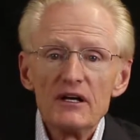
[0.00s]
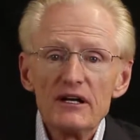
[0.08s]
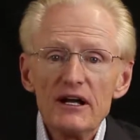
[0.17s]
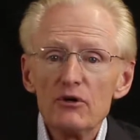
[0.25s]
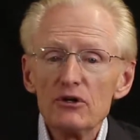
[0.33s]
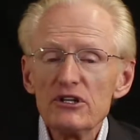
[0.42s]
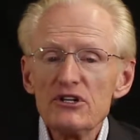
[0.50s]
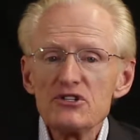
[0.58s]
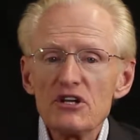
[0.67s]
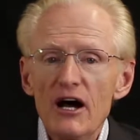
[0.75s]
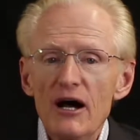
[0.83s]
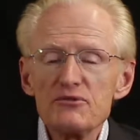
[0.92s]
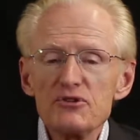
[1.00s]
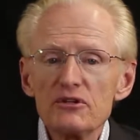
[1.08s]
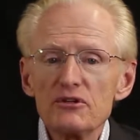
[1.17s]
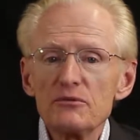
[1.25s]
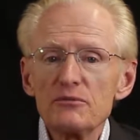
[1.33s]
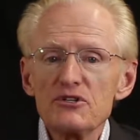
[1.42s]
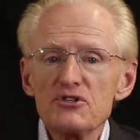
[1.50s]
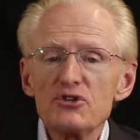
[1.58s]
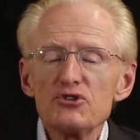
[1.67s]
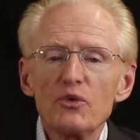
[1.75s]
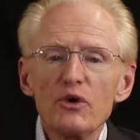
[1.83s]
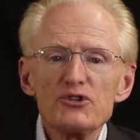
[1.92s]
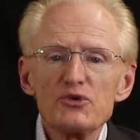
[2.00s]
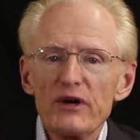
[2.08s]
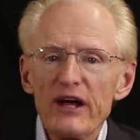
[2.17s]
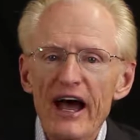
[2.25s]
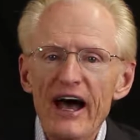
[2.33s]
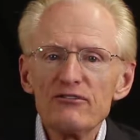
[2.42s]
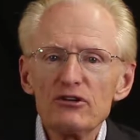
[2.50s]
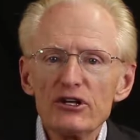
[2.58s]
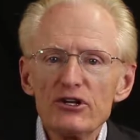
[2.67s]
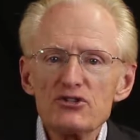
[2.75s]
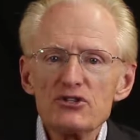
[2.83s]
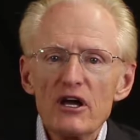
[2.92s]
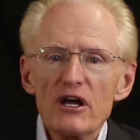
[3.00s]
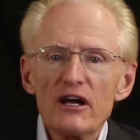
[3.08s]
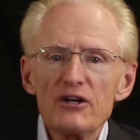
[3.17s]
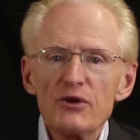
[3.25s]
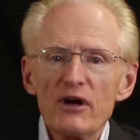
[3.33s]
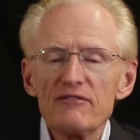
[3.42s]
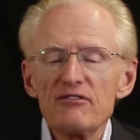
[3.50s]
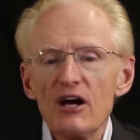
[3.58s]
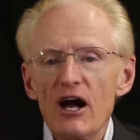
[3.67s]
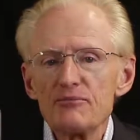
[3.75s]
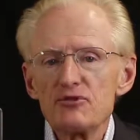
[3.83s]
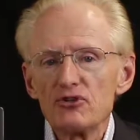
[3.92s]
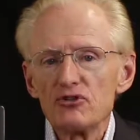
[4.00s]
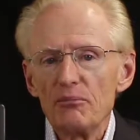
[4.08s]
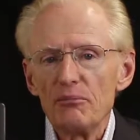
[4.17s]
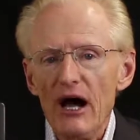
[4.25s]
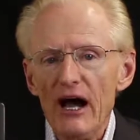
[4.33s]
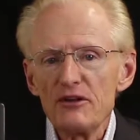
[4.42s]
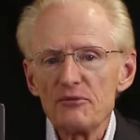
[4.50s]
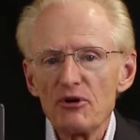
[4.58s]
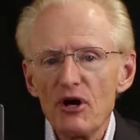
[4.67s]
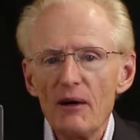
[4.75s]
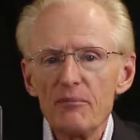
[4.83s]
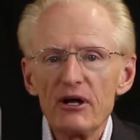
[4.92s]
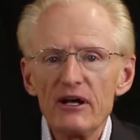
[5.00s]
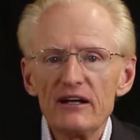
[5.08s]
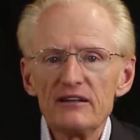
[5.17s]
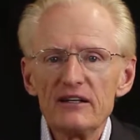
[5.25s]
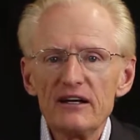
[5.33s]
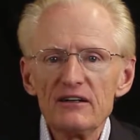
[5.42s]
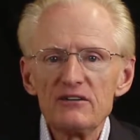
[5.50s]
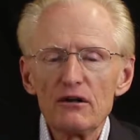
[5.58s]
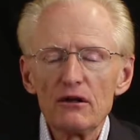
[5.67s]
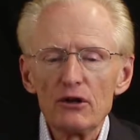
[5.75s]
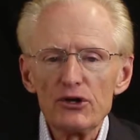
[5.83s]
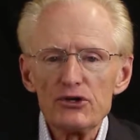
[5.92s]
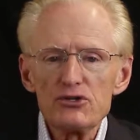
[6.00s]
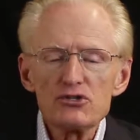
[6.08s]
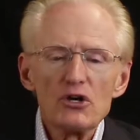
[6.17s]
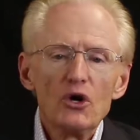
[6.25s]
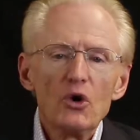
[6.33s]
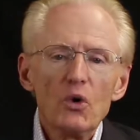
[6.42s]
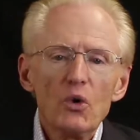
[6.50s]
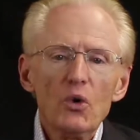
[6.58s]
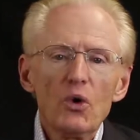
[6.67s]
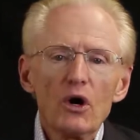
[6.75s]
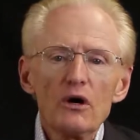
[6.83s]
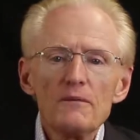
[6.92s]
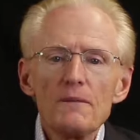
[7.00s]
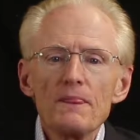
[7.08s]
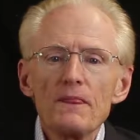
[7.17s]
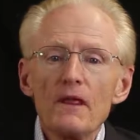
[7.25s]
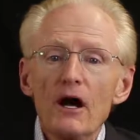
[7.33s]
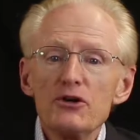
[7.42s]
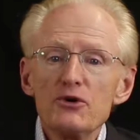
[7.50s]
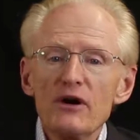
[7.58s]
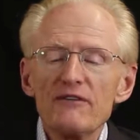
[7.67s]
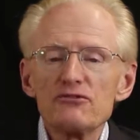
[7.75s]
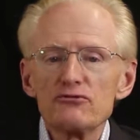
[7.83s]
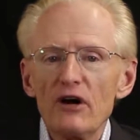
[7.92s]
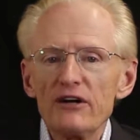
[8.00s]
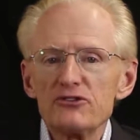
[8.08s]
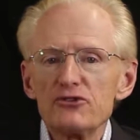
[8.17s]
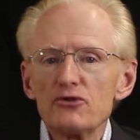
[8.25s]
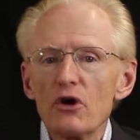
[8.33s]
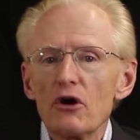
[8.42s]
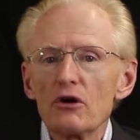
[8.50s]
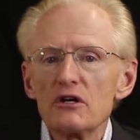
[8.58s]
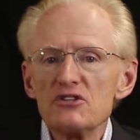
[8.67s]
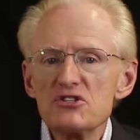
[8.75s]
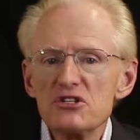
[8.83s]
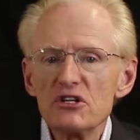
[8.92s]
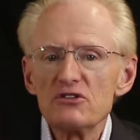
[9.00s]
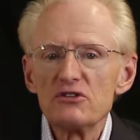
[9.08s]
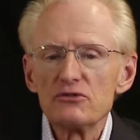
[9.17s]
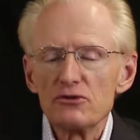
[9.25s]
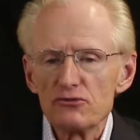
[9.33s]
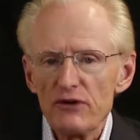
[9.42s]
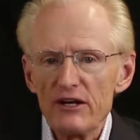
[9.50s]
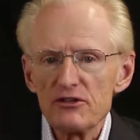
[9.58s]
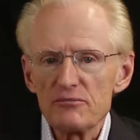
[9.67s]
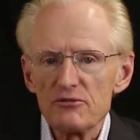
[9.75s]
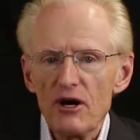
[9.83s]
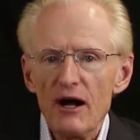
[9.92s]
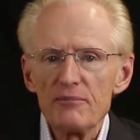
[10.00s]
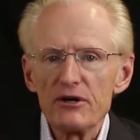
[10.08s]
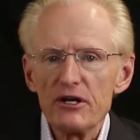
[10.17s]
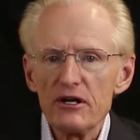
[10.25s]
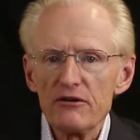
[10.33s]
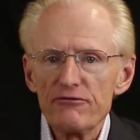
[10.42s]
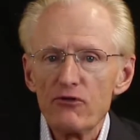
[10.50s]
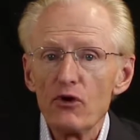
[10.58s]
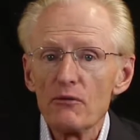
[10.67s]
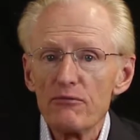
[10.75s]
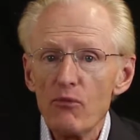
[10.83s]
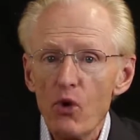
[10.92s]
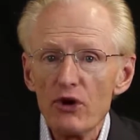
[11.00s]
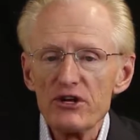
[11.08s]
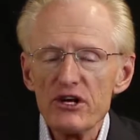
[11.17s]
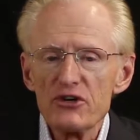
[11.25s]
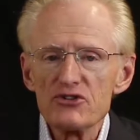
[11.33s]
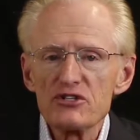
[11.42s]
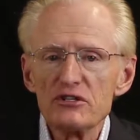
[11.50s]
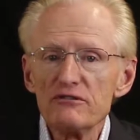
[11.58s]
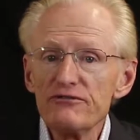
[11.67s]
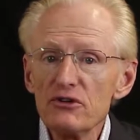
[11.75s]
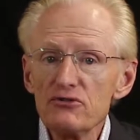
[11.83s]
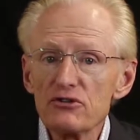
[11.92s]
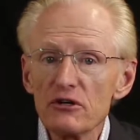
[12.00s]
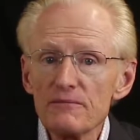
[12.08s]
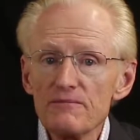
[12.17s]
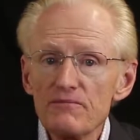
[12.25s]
Now, a lease option could be a situation where you have a lease and you have the option to buy the property at the end of the lease, or you have the right to continue to rent the property for more years in the future.